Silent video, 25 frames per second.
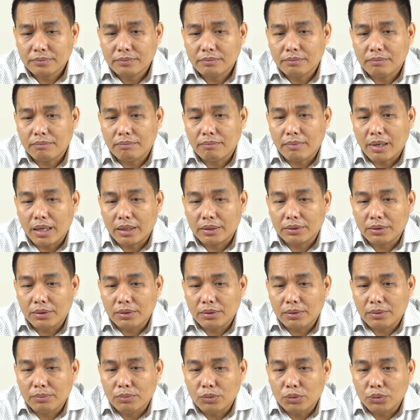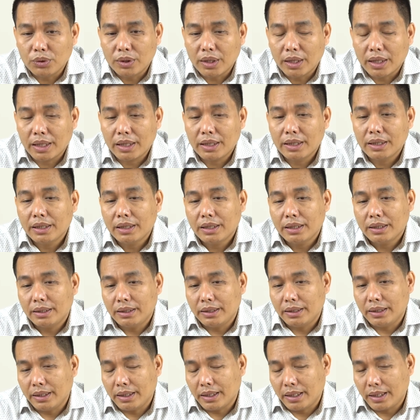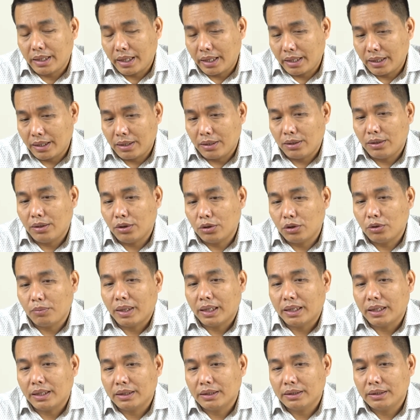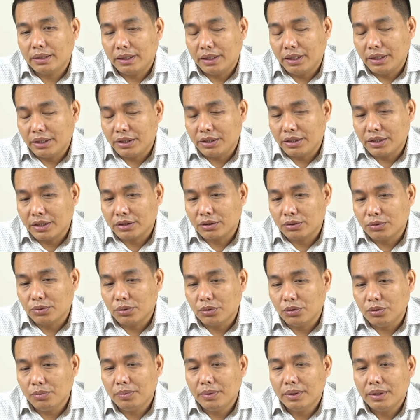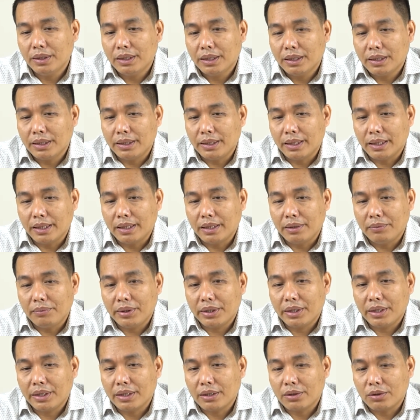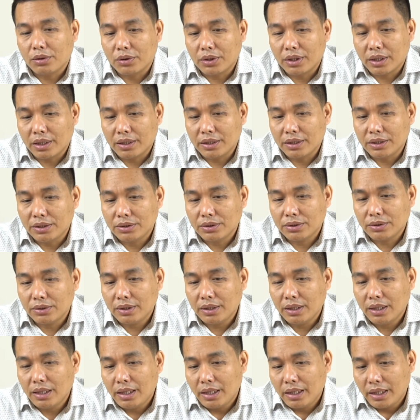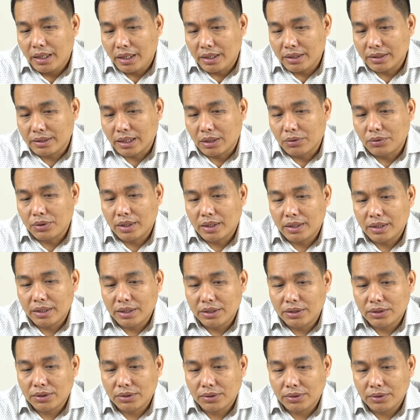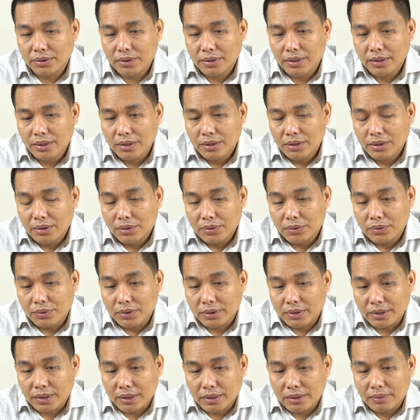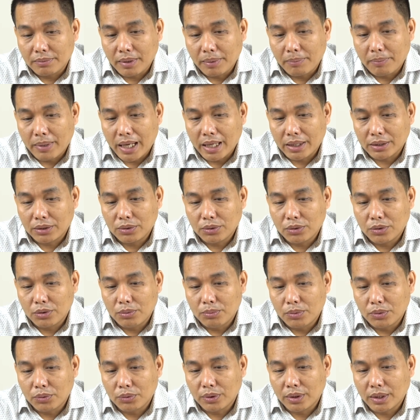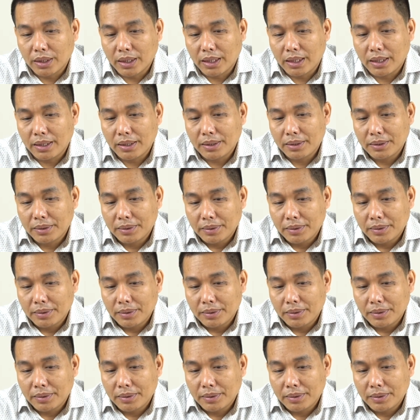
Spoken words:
Munda and a lot of other indigenous group, they are living in the northern region. In southern region we see the Mahato, Munda,